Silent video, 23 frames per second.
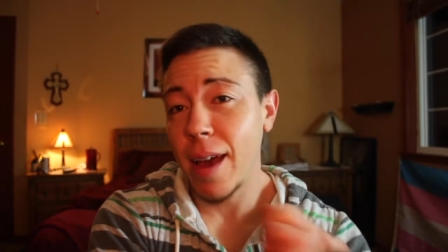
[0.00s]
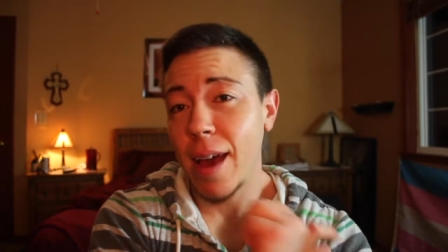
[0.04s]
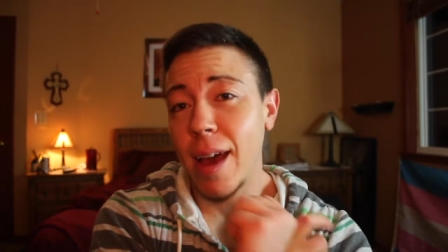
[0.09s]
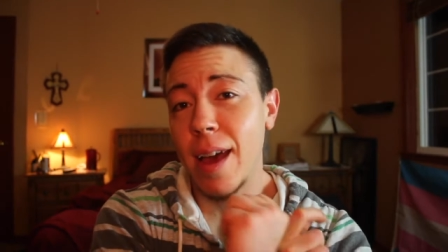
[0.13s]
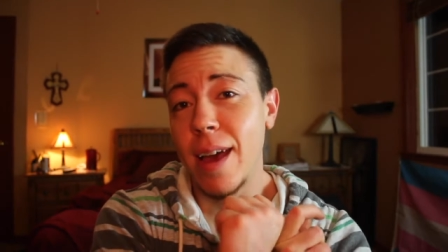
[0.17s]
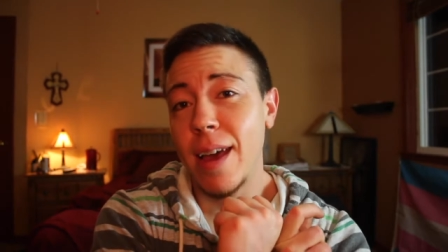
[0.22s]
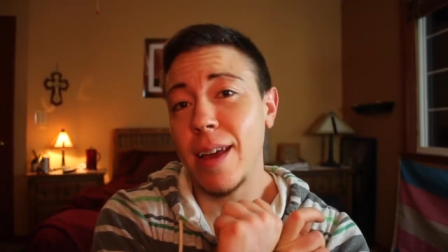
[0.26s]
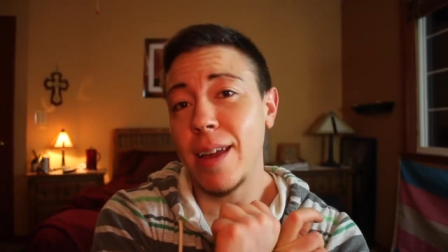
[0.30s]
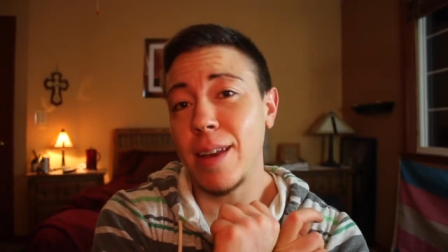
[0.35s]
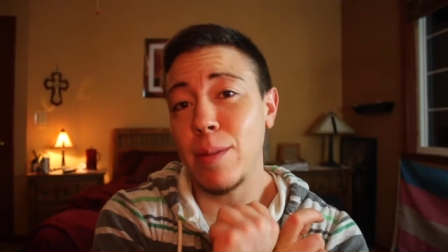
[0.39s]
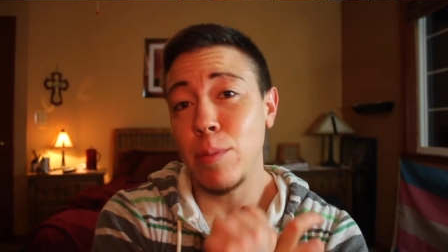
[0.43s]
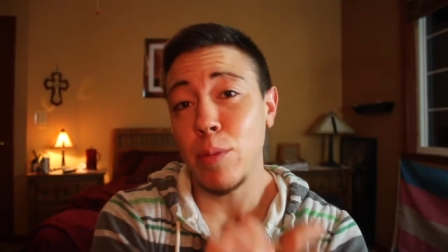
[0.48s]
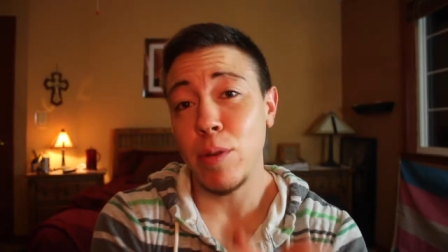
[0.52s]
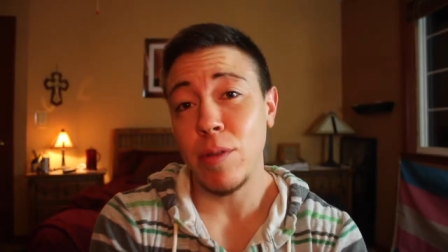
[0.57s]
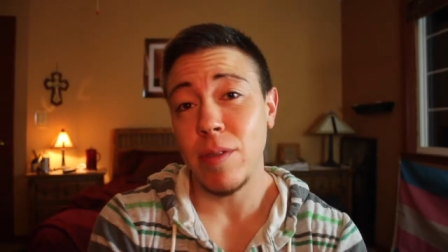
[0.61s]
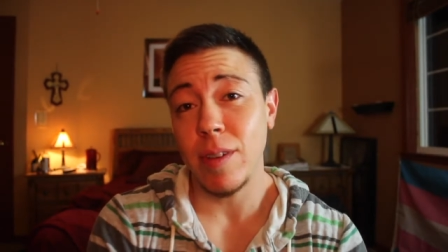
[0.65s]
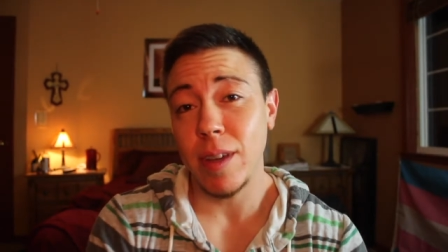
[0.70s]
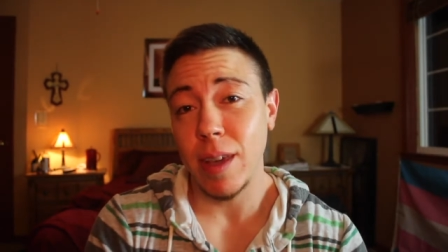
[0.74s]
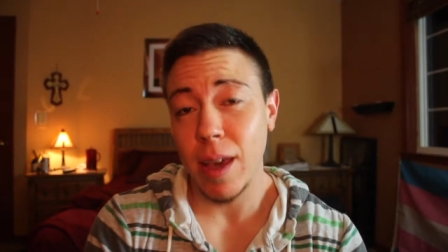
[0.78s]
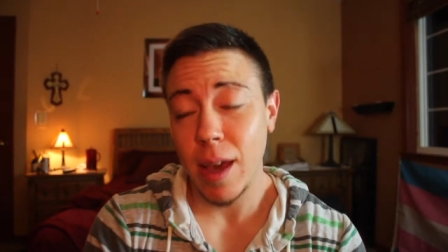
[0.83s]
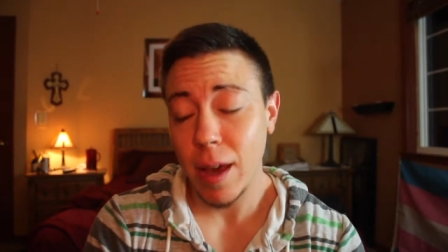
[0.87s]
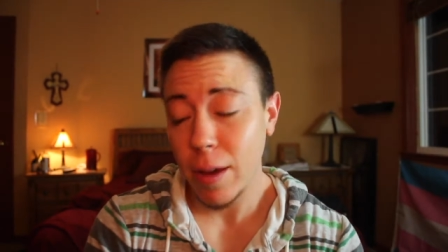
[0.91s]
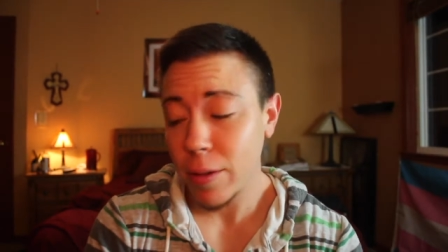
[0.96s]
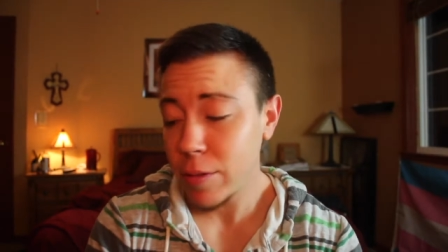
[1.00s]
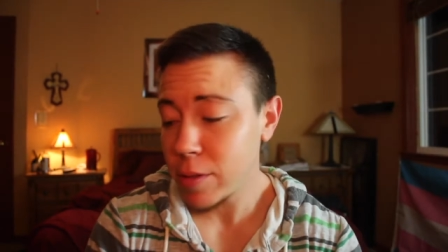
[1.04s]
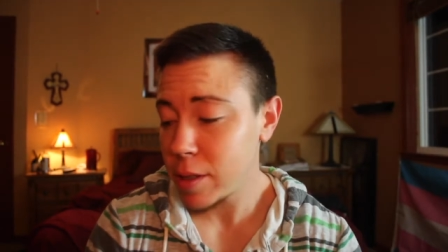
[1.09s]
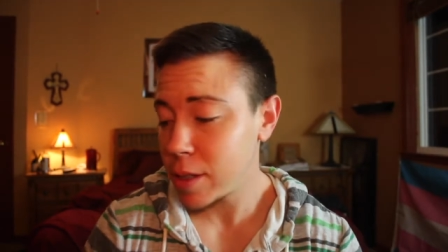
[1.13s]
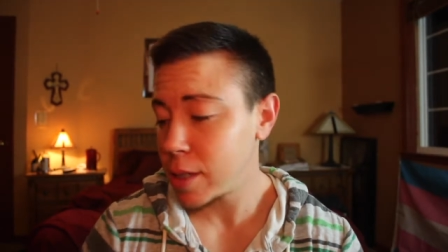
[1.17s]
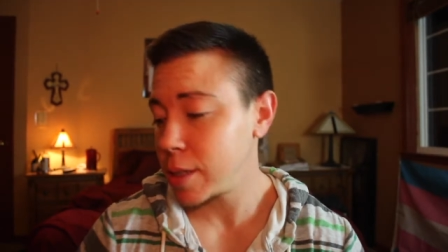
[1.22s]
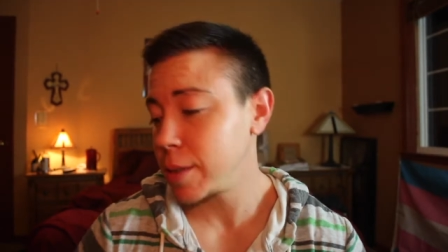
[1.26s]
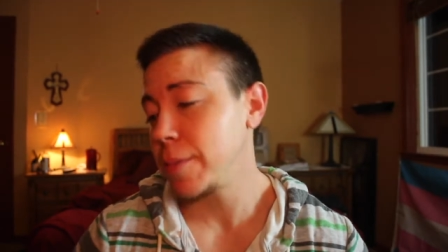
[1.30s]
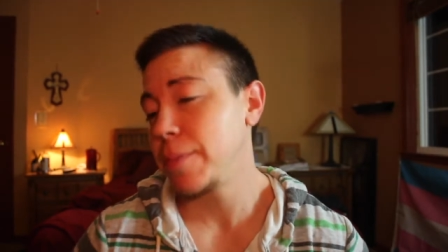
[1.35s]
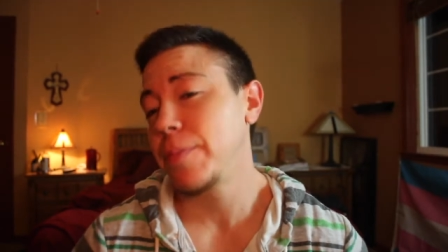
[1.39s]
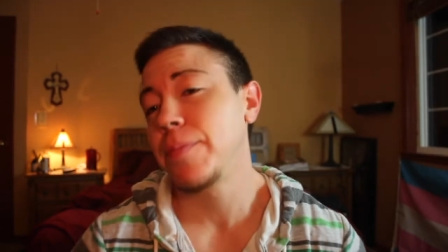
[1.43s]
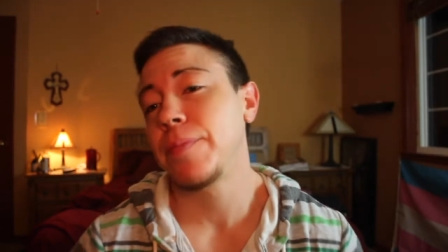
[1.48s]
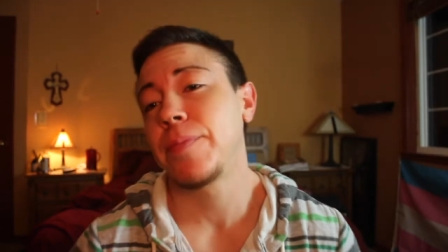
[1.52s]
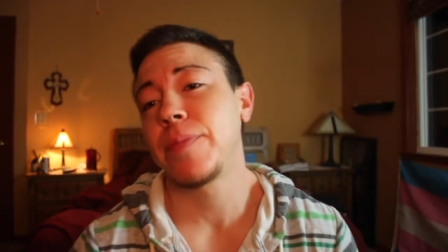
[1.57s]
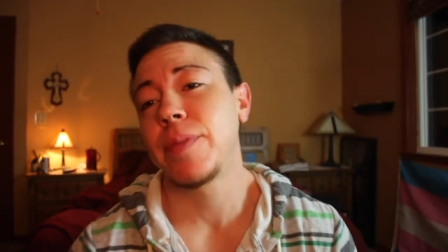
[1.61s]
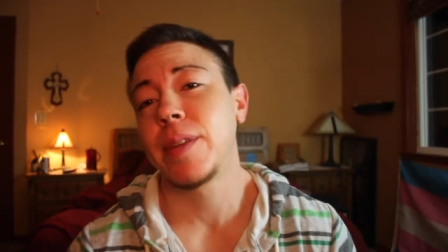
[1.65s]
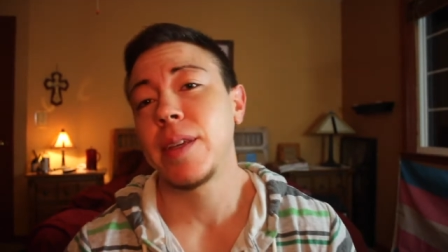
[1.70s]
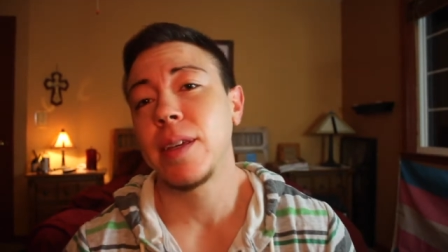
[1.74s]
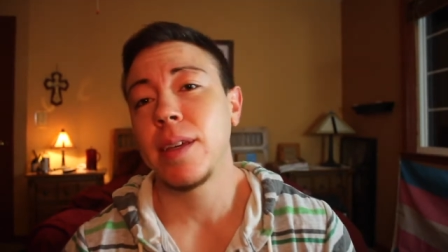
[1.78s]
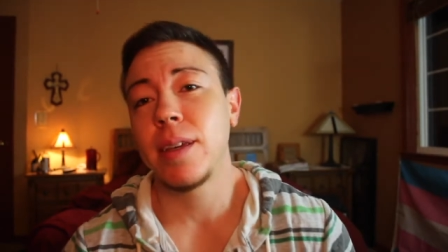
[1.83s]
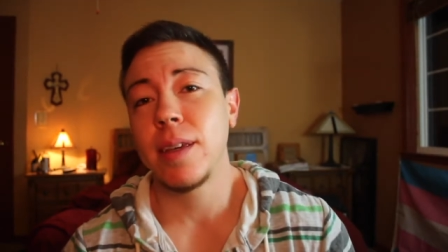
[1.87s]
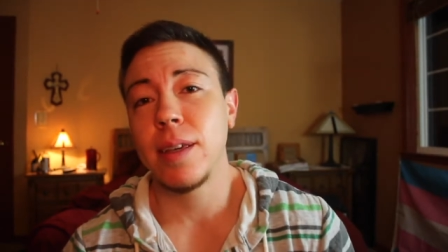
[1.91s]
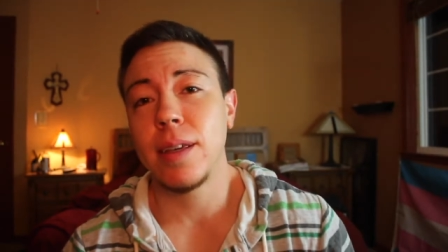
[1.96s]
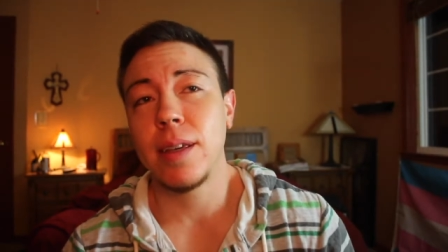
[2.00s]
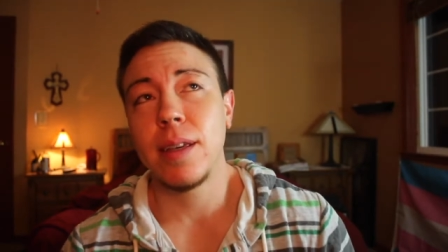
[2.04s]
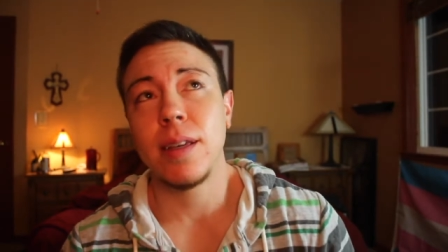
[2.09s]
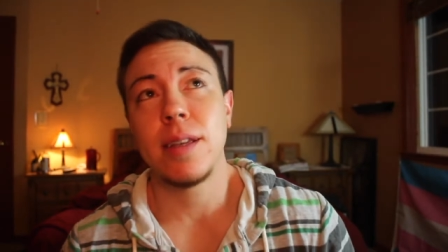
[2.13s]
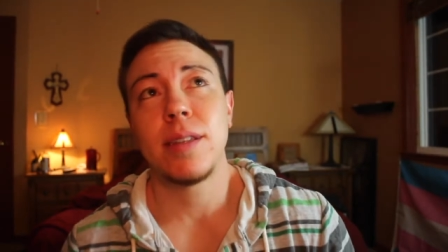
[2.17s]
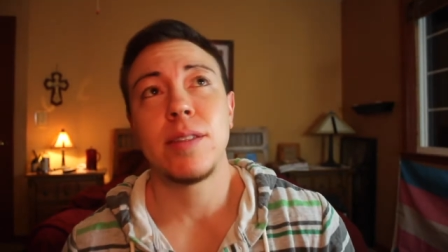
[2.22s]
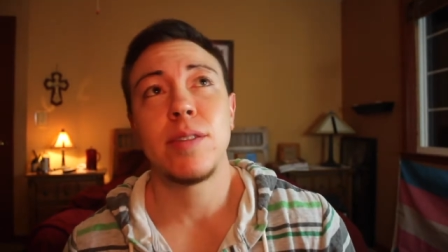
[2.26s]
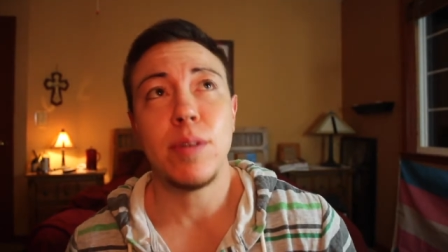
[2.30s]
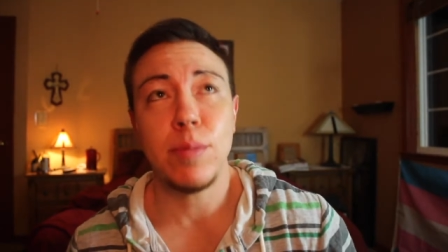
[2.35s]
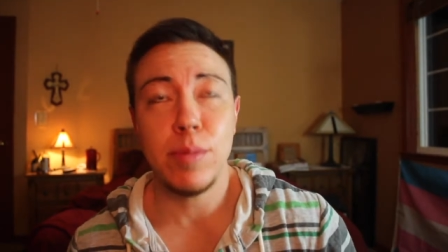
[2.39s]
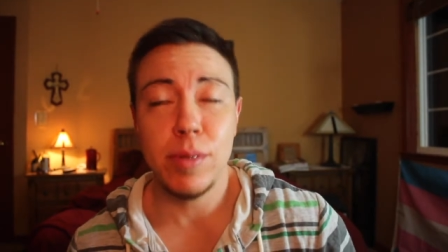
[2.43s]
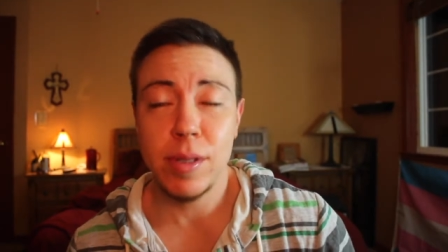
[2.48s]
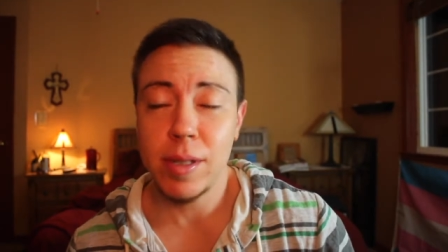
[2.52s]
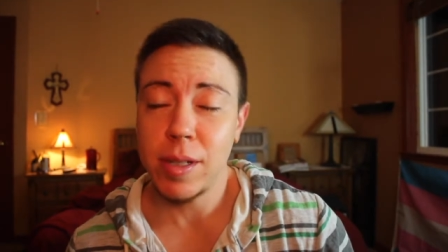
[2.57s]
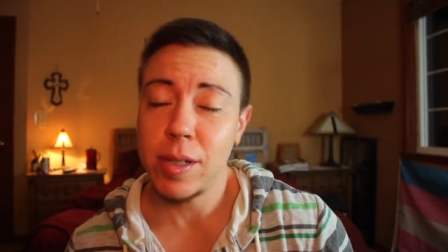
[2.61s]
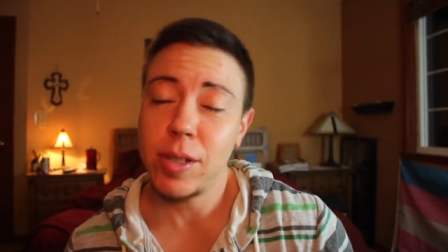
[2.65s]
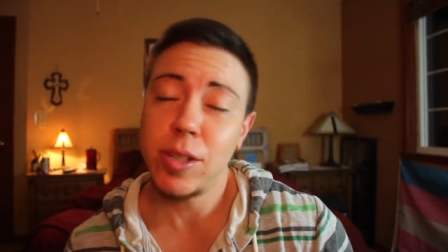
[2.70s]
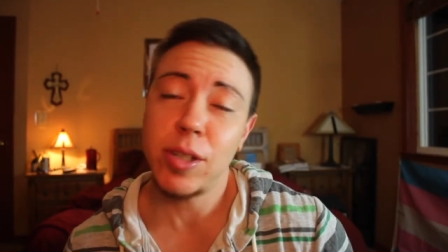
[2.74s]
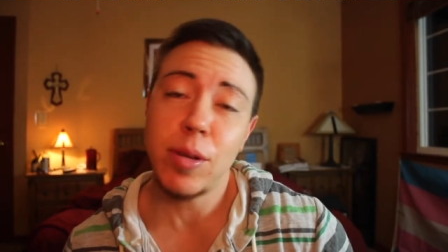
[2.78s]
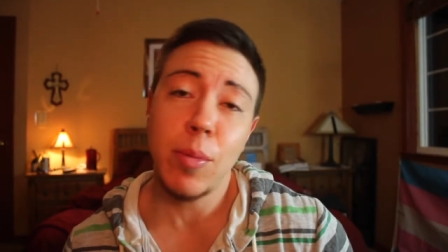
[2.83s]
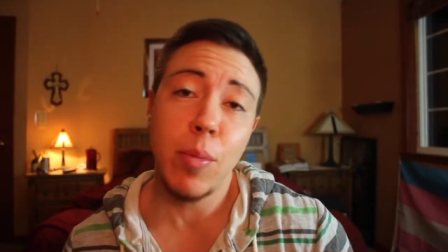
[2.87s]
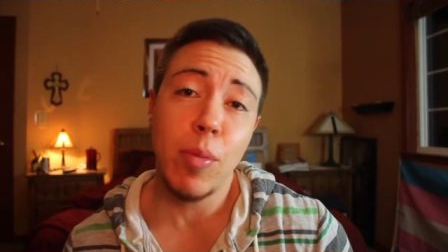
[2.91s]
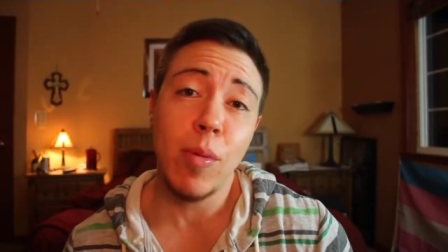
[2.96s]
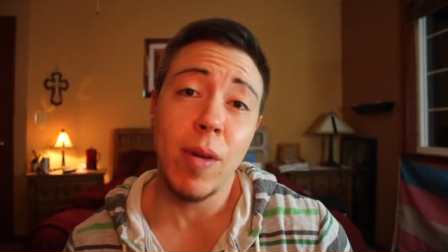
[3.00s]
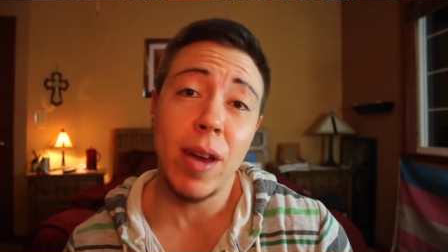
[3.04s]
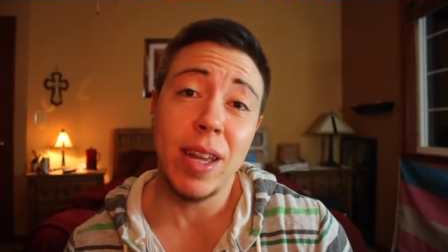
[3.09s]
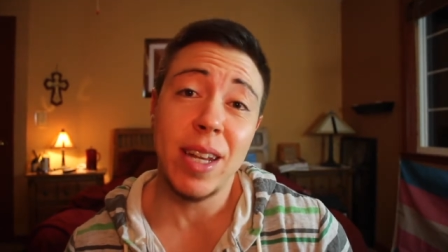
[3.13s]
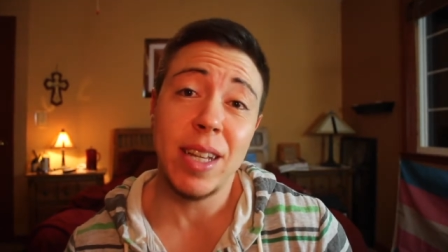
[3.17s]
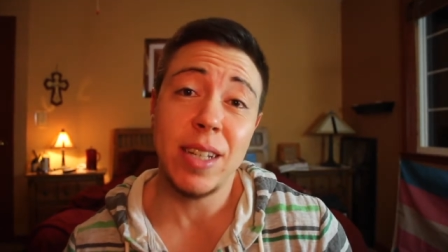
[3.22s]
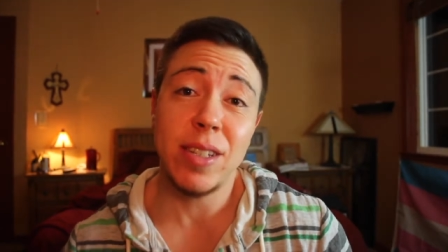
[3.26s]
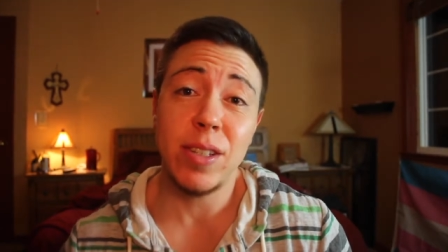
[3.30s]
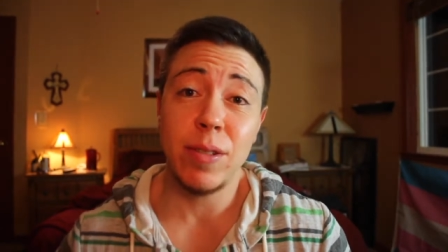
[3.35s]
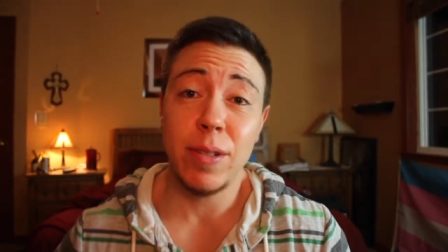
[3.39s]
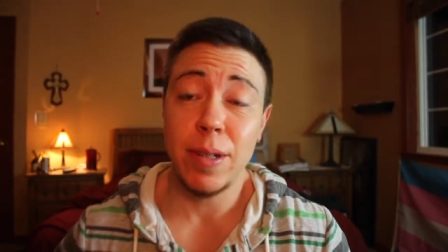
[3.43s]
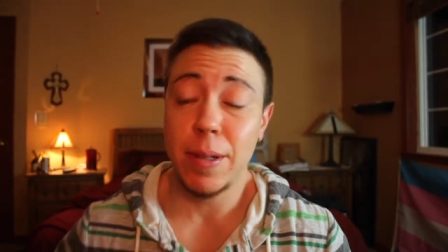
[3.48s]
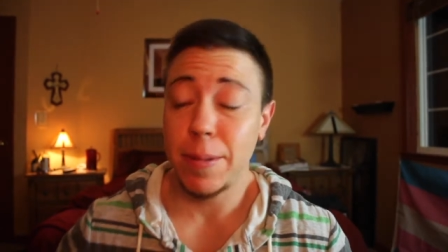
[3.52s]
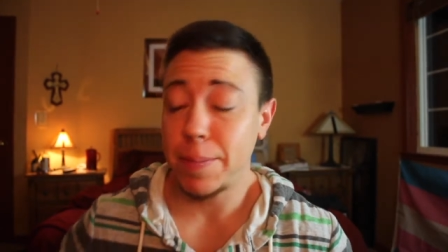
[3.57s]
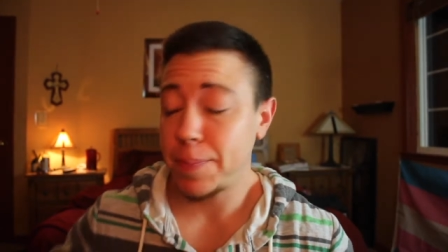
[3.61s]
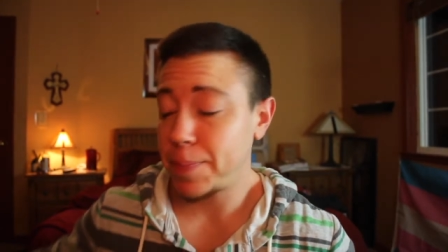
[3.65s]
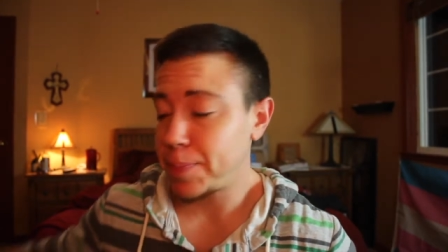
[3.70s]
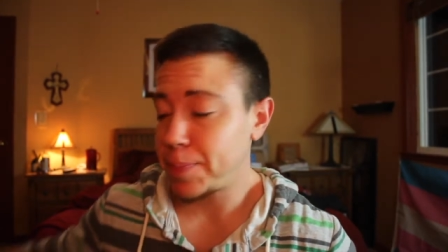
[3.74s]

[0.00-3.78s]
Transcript: and moving out. So I'm just gonna jump right into it.